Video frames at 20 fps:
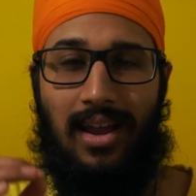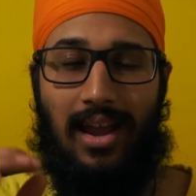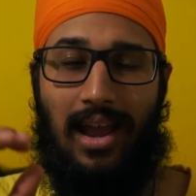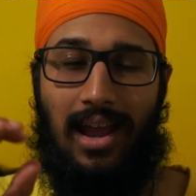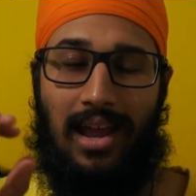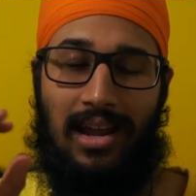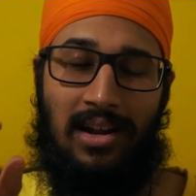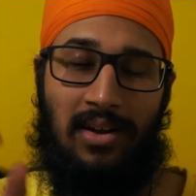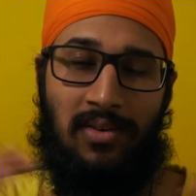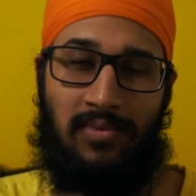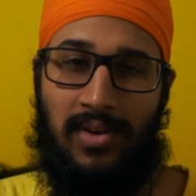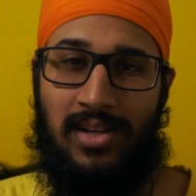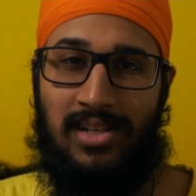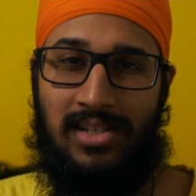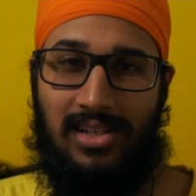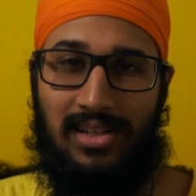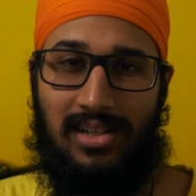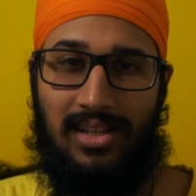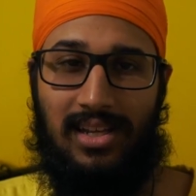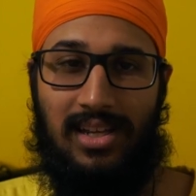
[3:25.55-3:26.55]
And
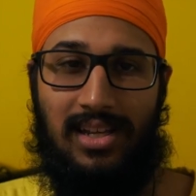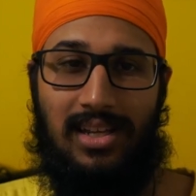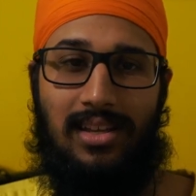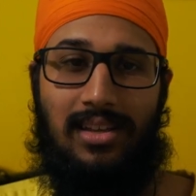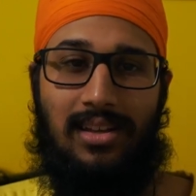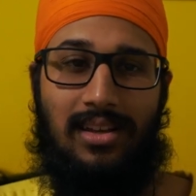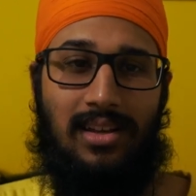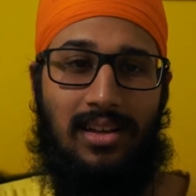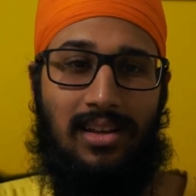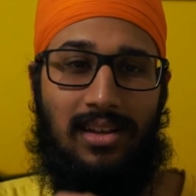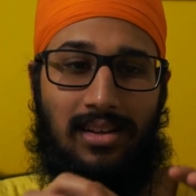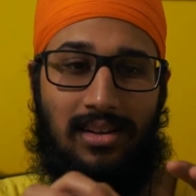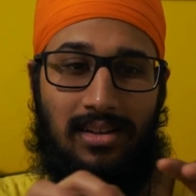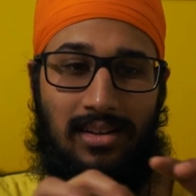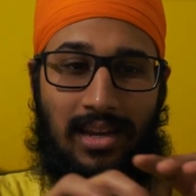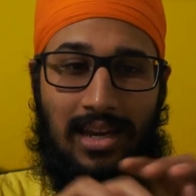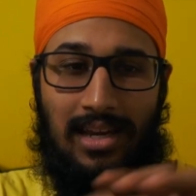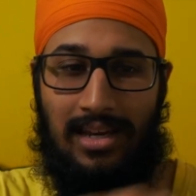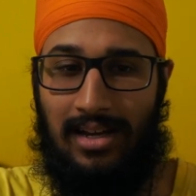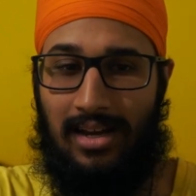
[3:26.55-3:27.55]
eventually
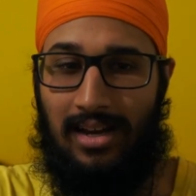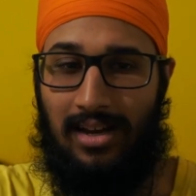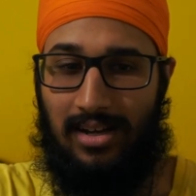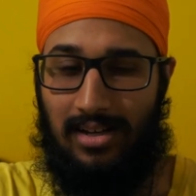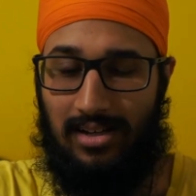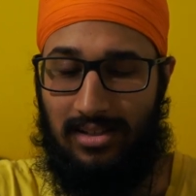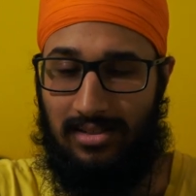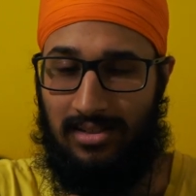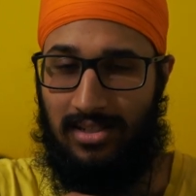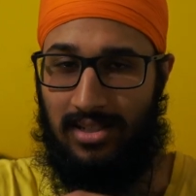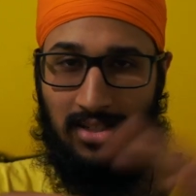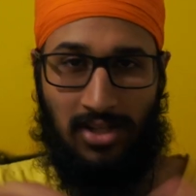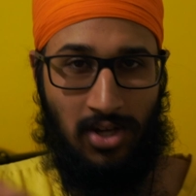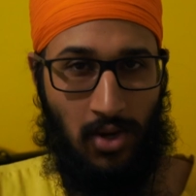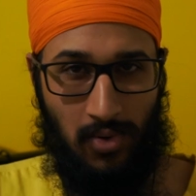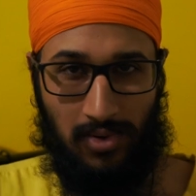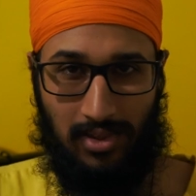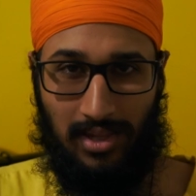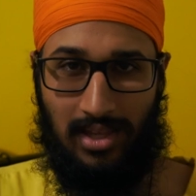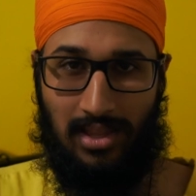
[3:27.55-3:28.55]
Nina doesn't
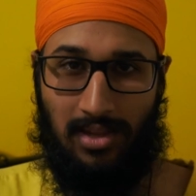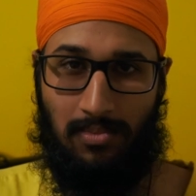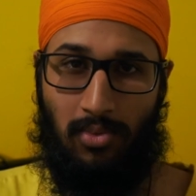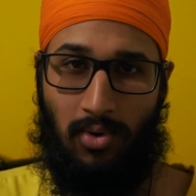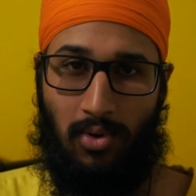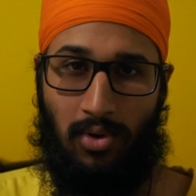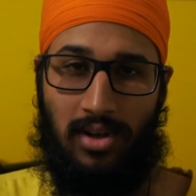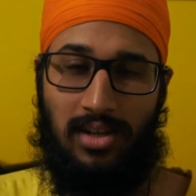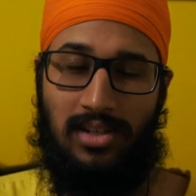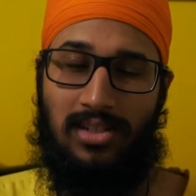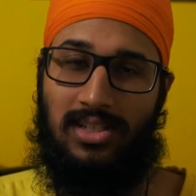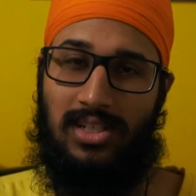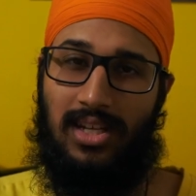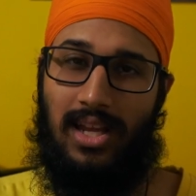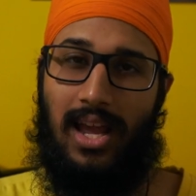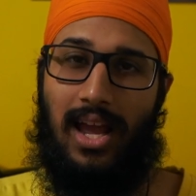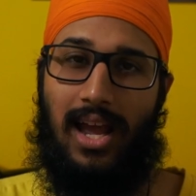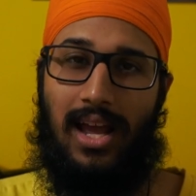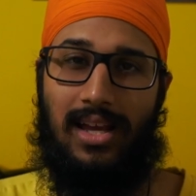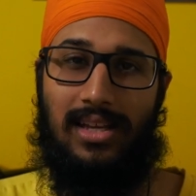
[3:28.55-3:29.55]
go with either boy.
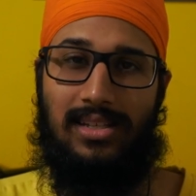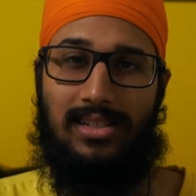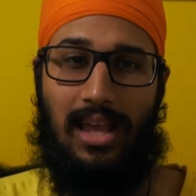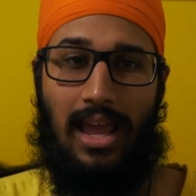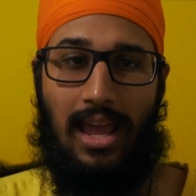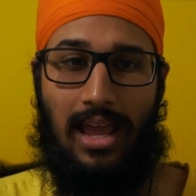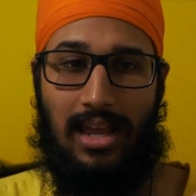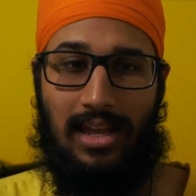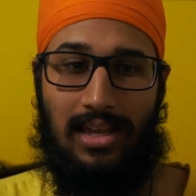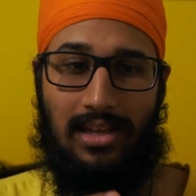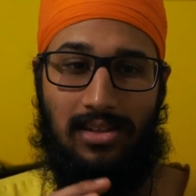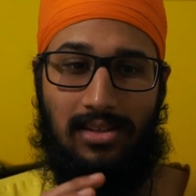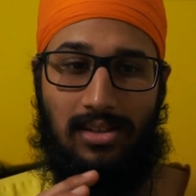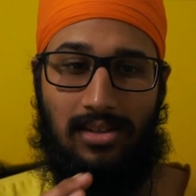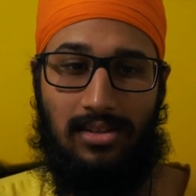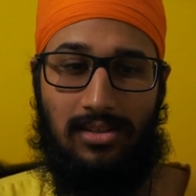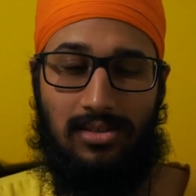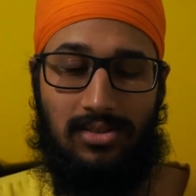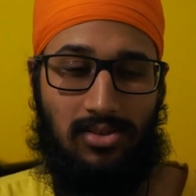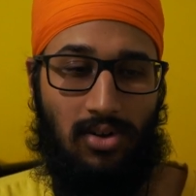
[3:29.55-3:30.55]
She has
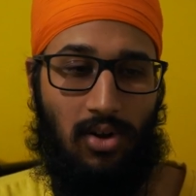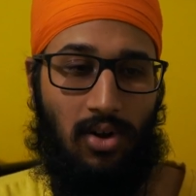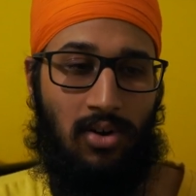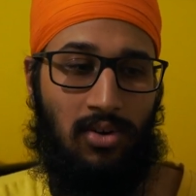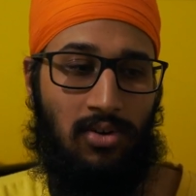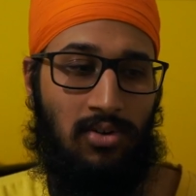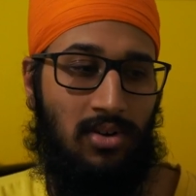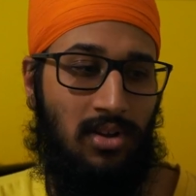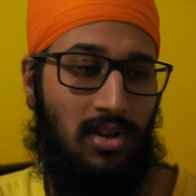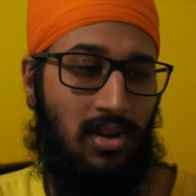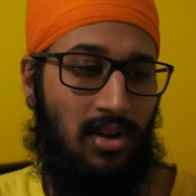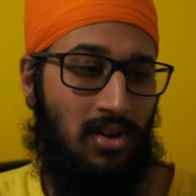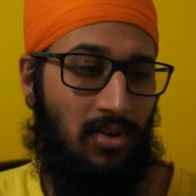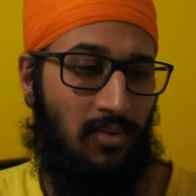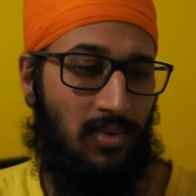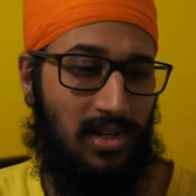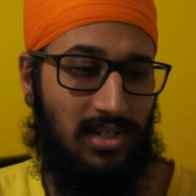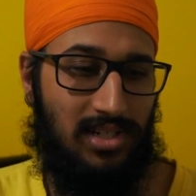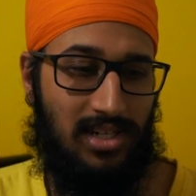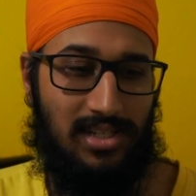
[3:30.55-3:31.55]
a song
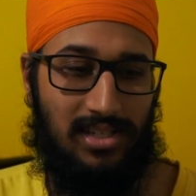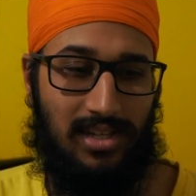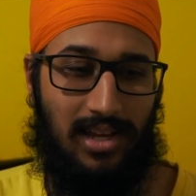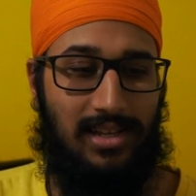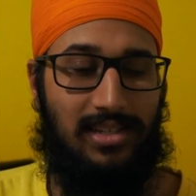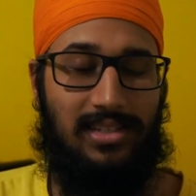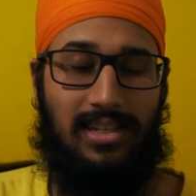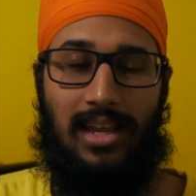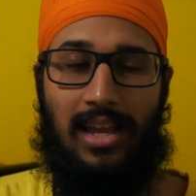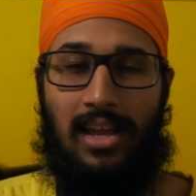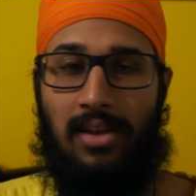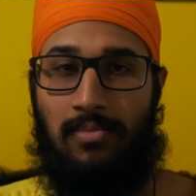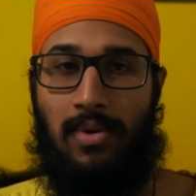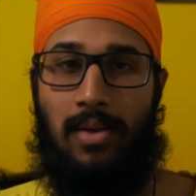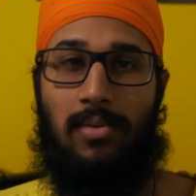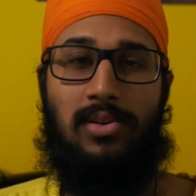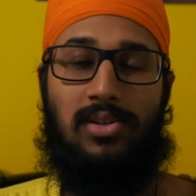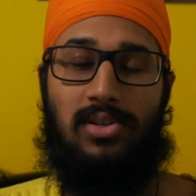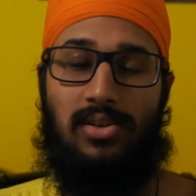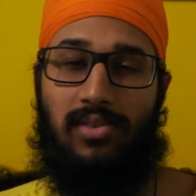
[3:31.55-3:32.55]
where she's like singing,
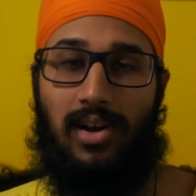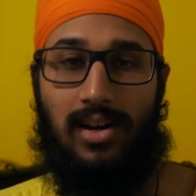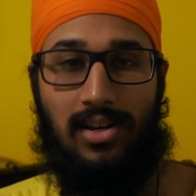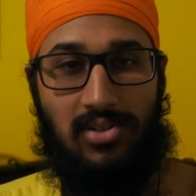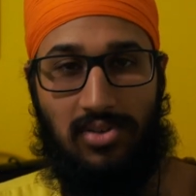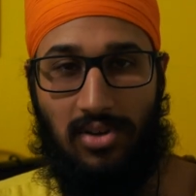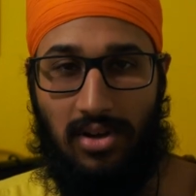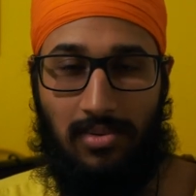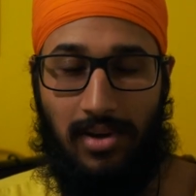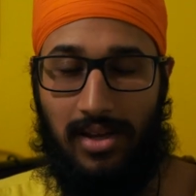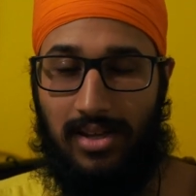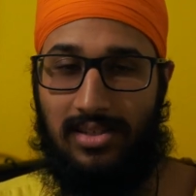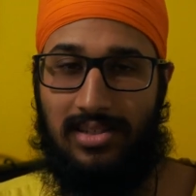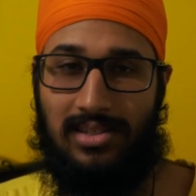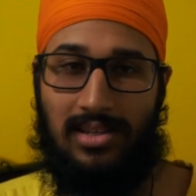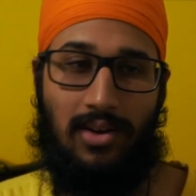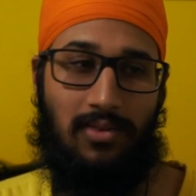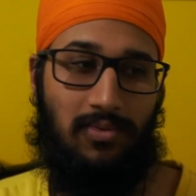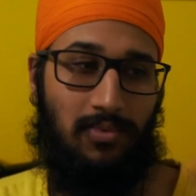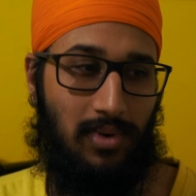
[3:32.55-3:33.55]
maybe you should write a song about
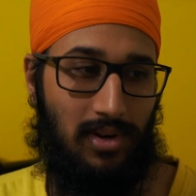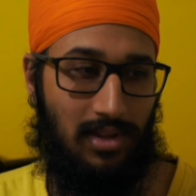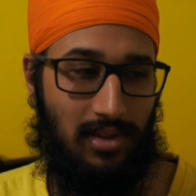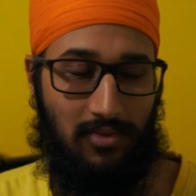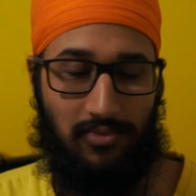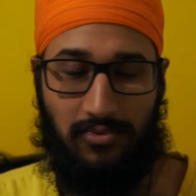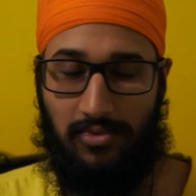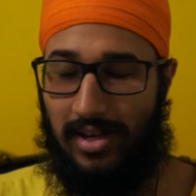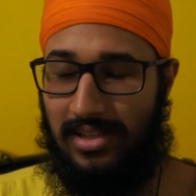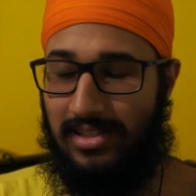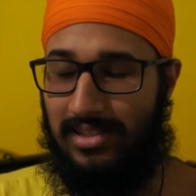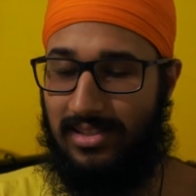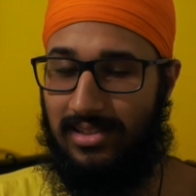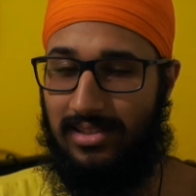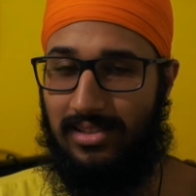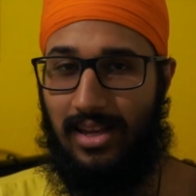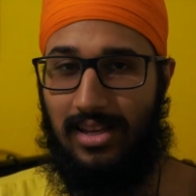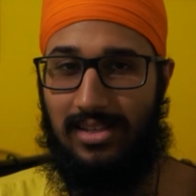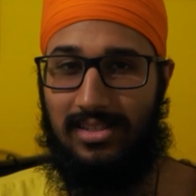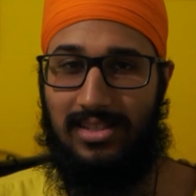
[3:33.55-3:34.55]
yourself. One of the friends
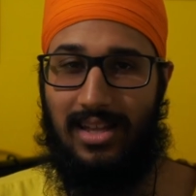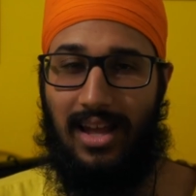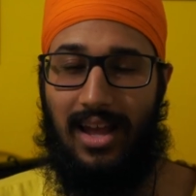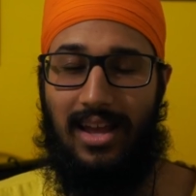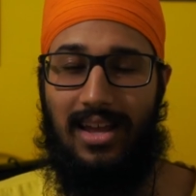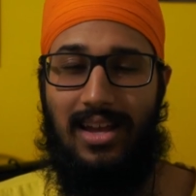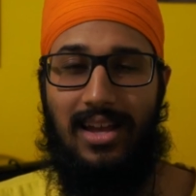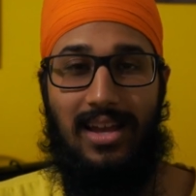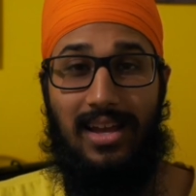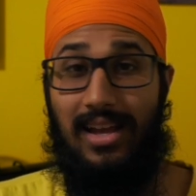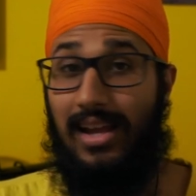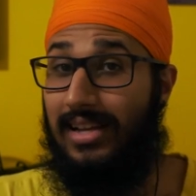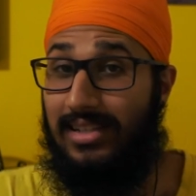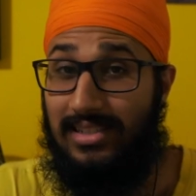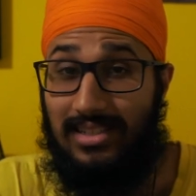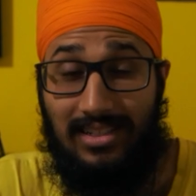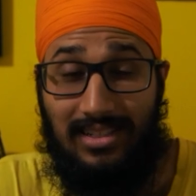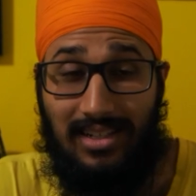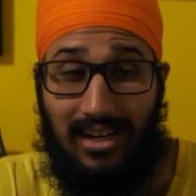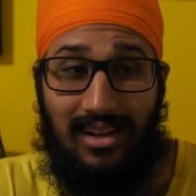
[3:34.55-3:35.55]
says that, and
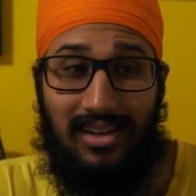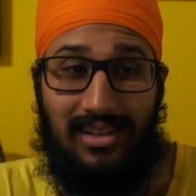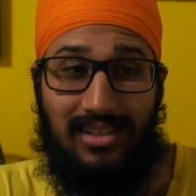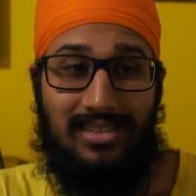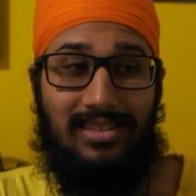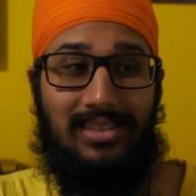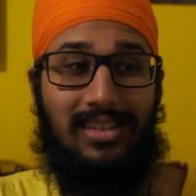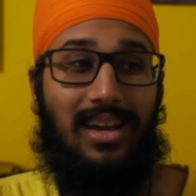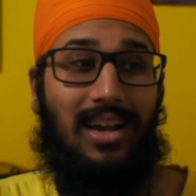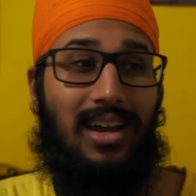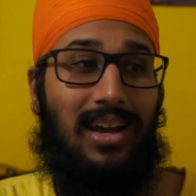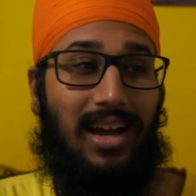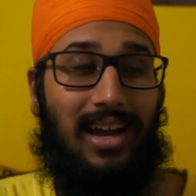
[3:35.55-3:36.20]
she does.